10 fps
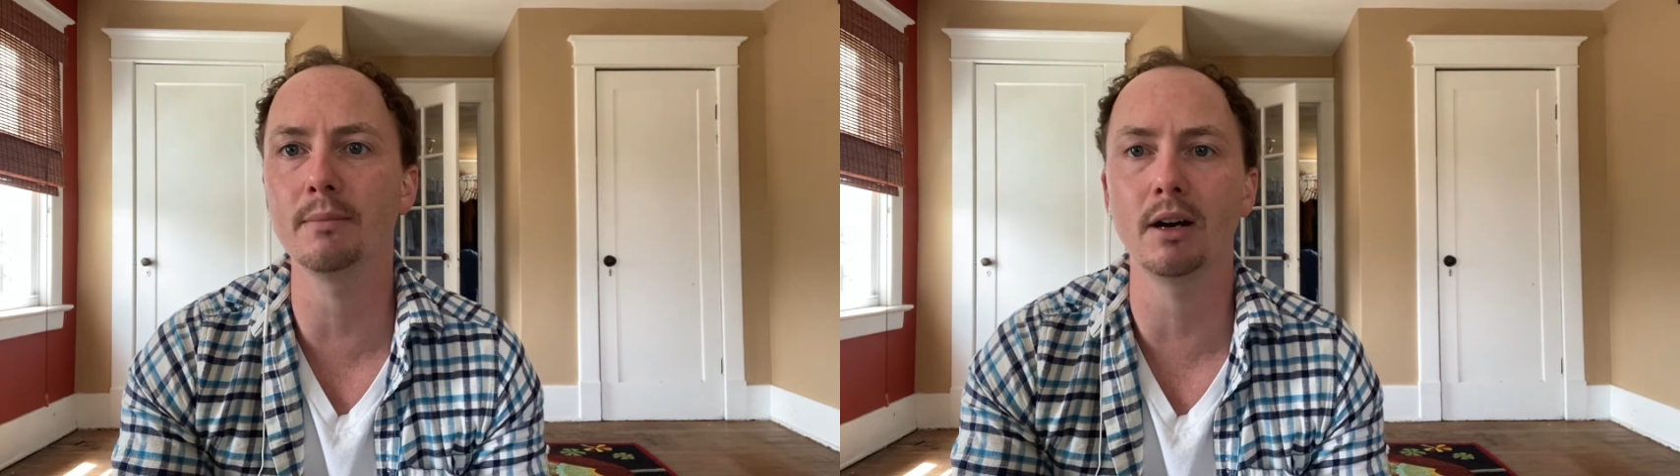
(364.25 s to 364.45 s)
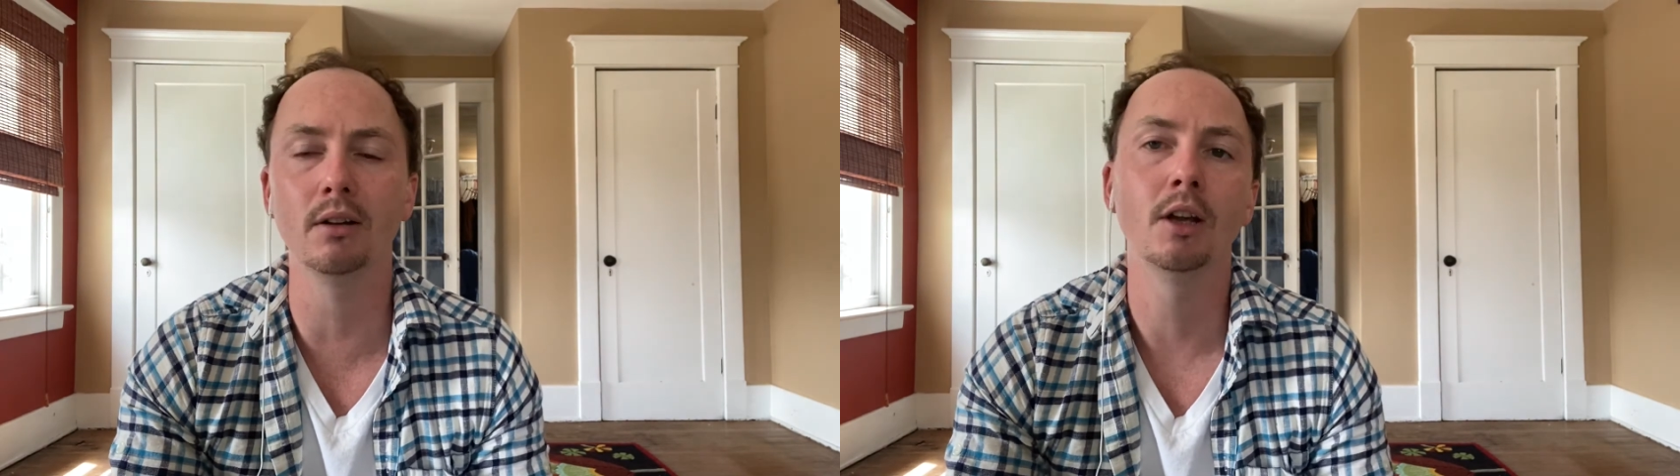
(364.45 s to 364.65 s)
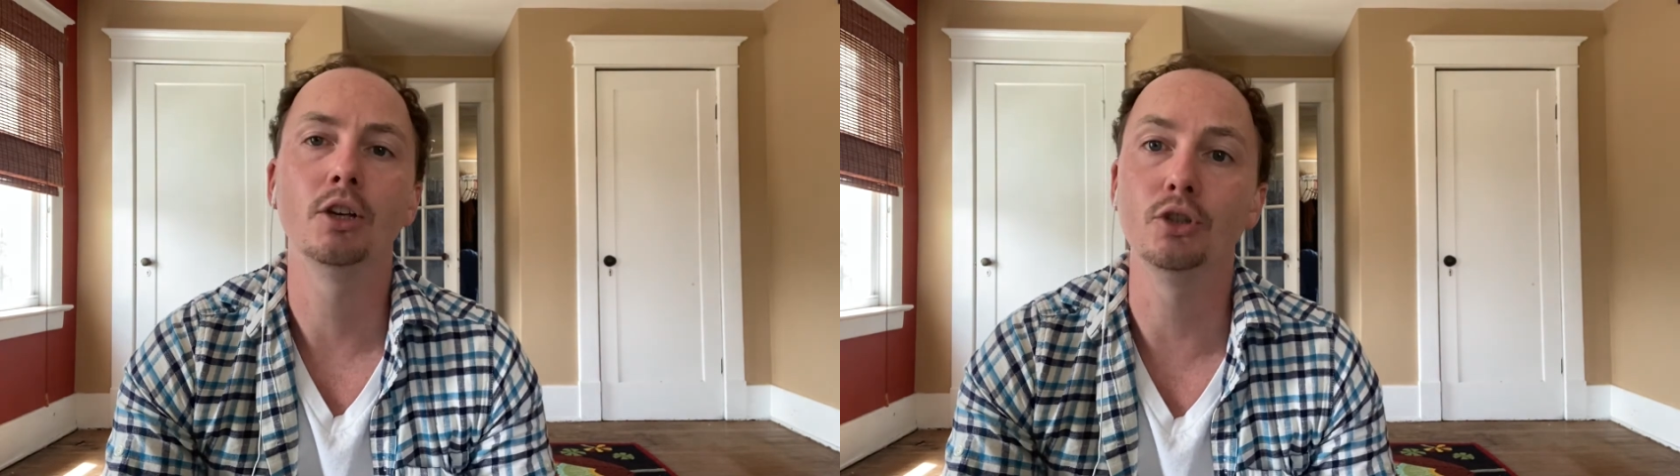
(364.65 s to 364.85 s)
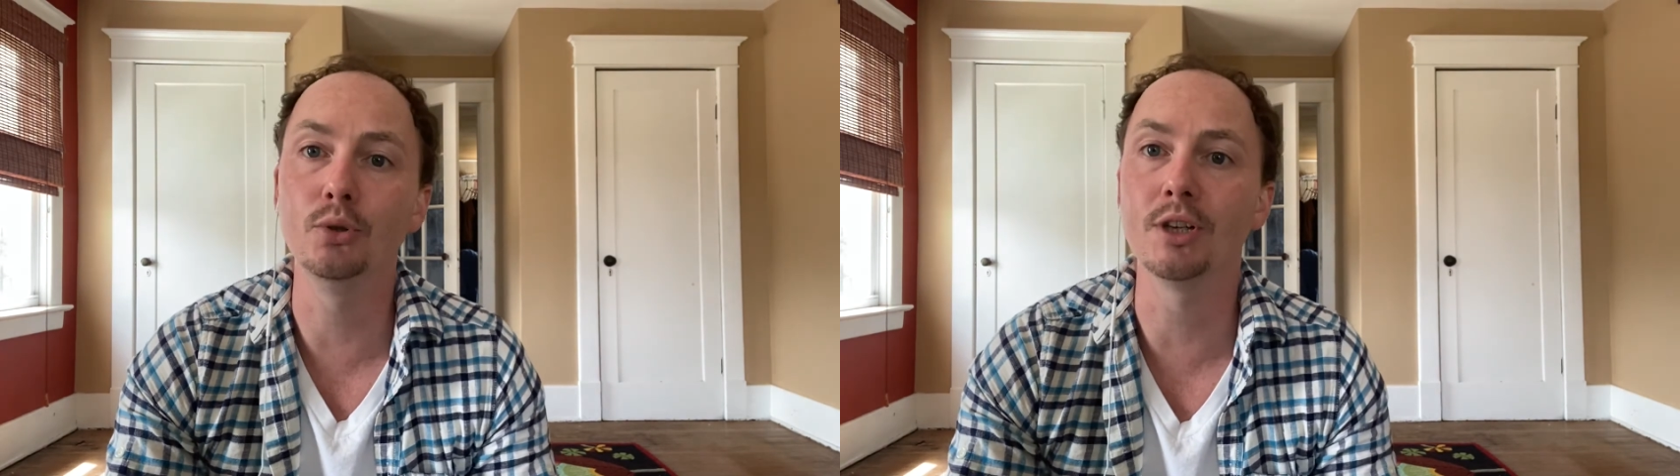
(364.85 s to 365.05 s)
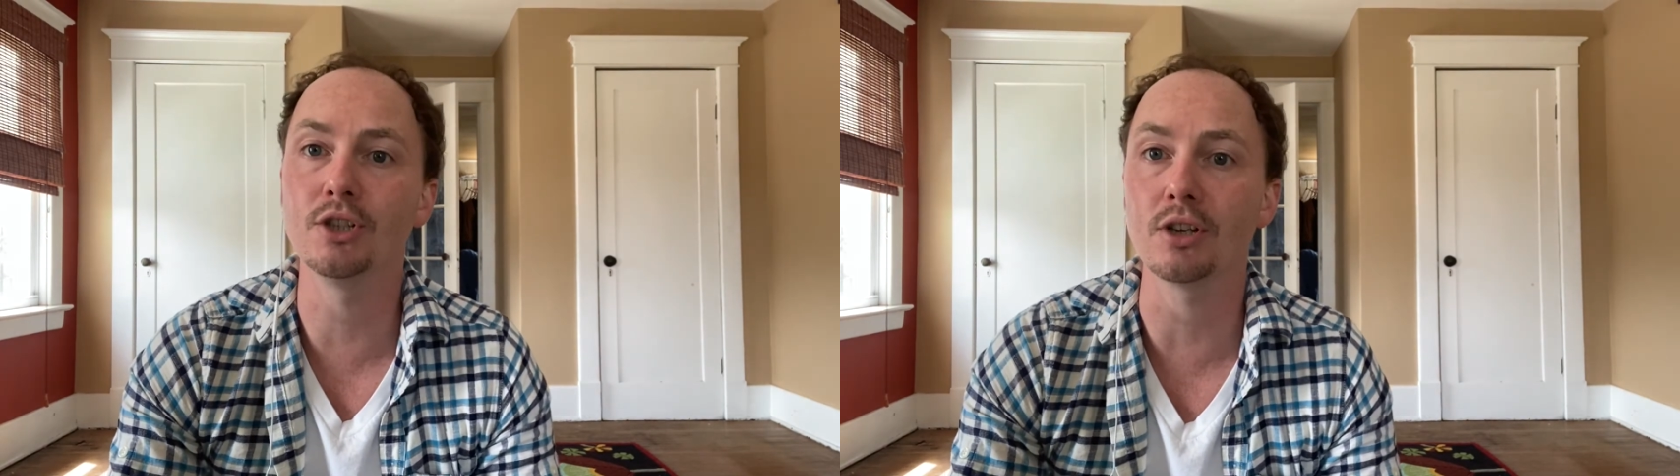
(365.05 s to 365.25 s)
all,
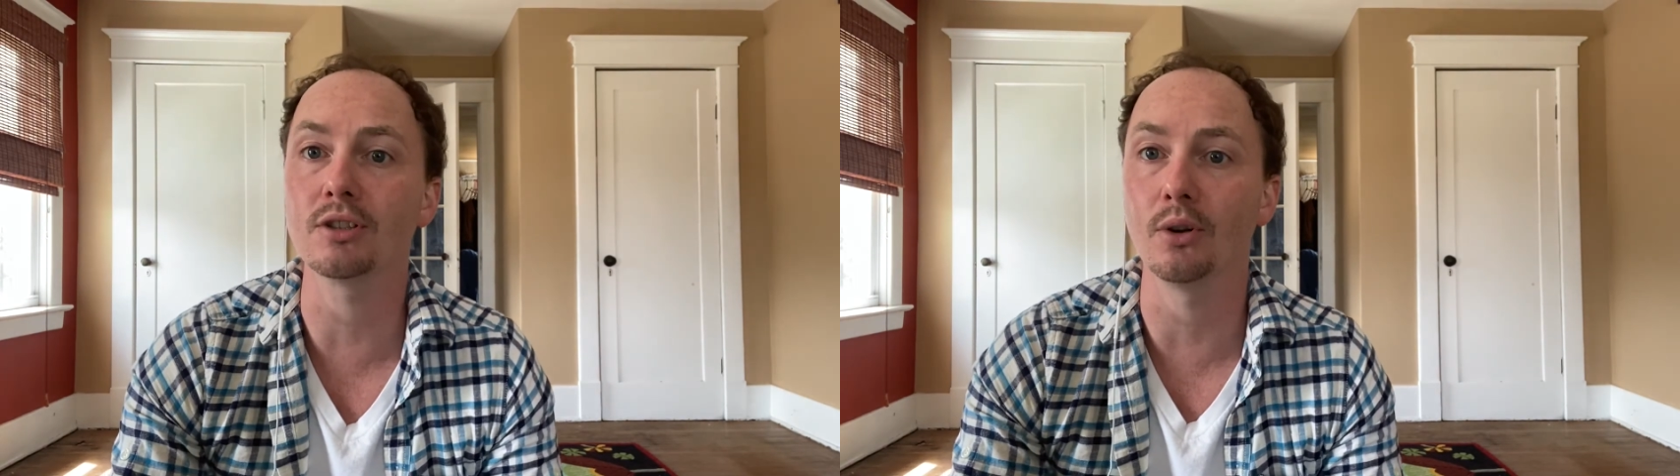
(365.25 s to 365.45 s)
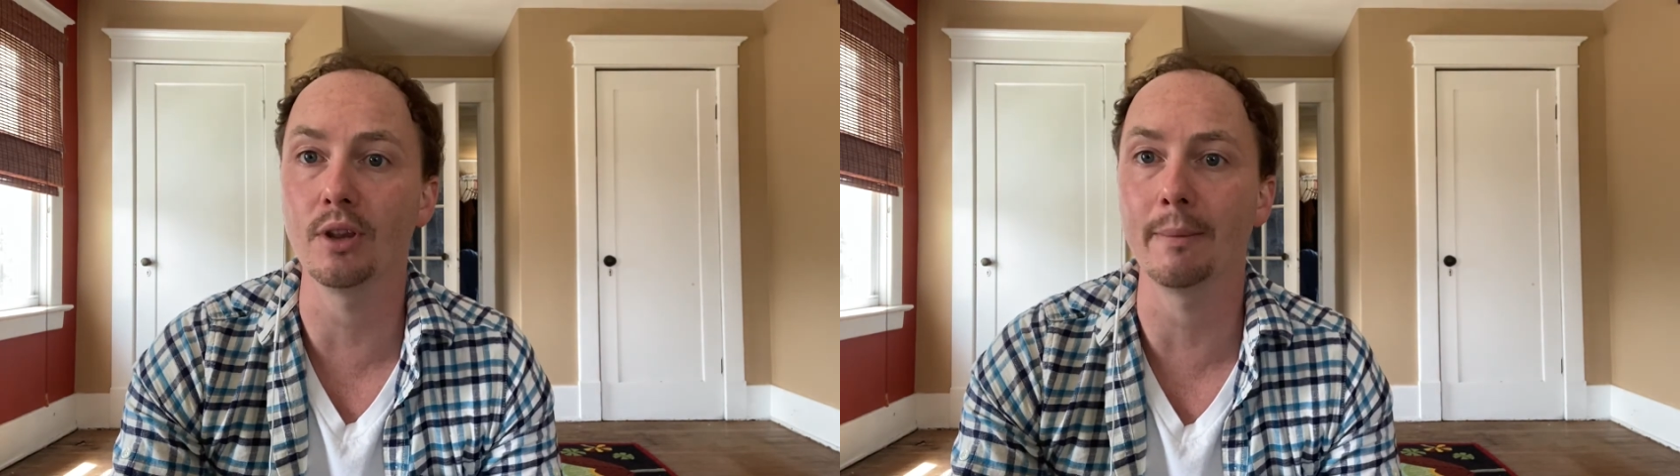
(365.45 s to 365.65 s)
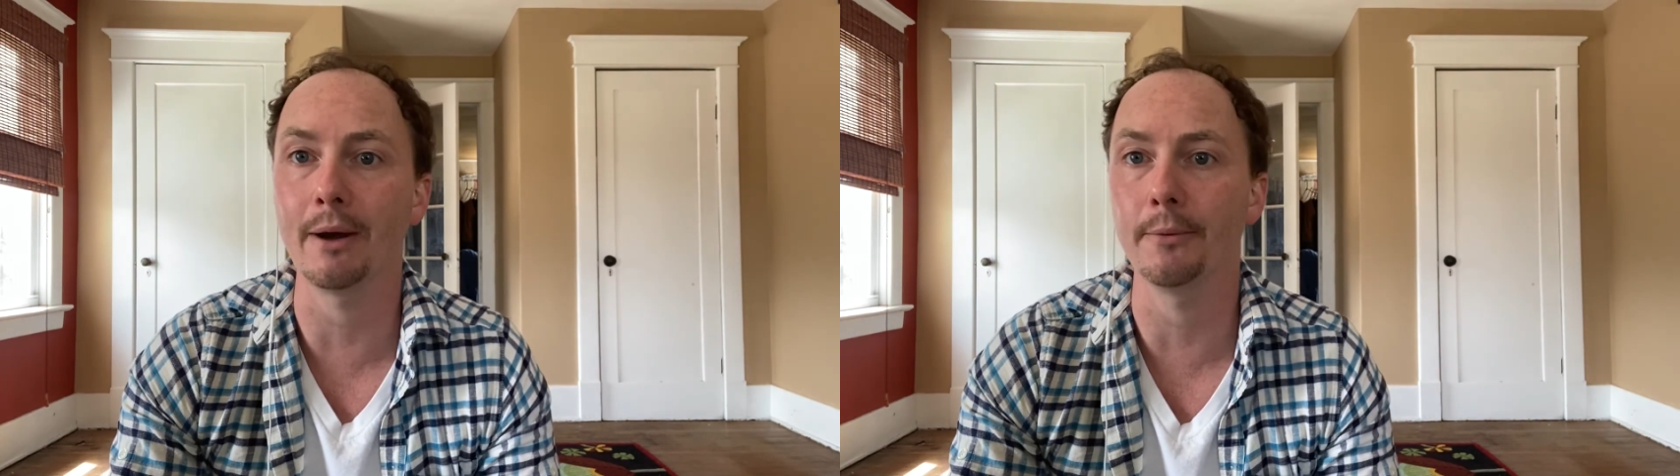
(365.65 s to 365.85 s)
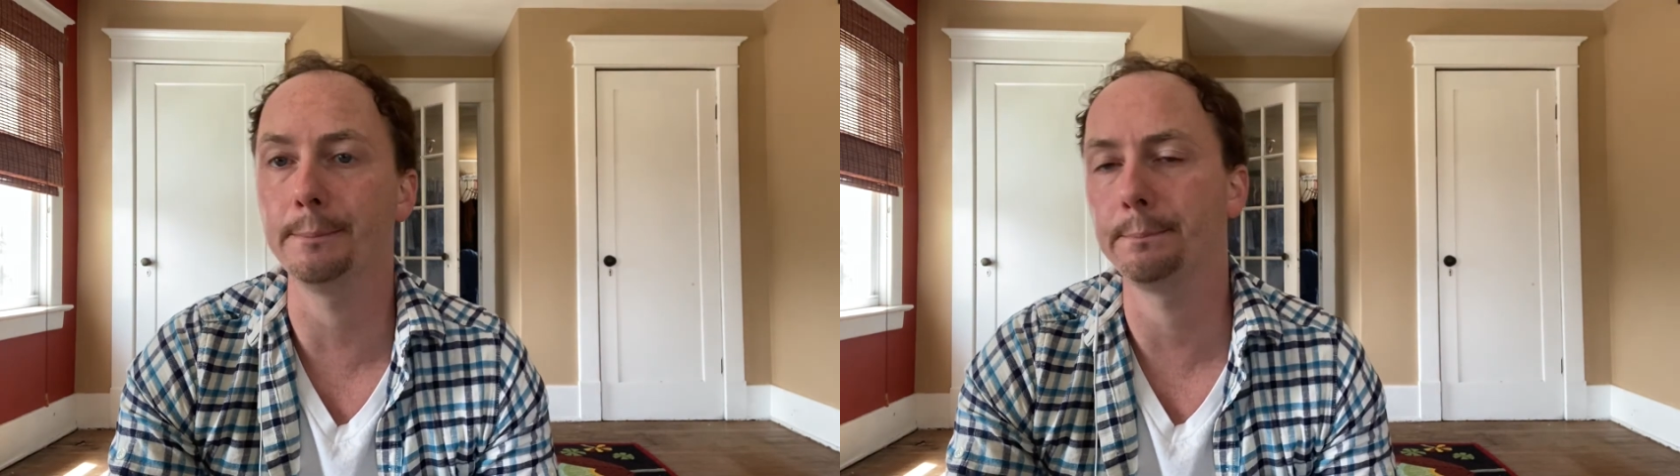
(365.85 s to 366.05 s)
you can just throw them out.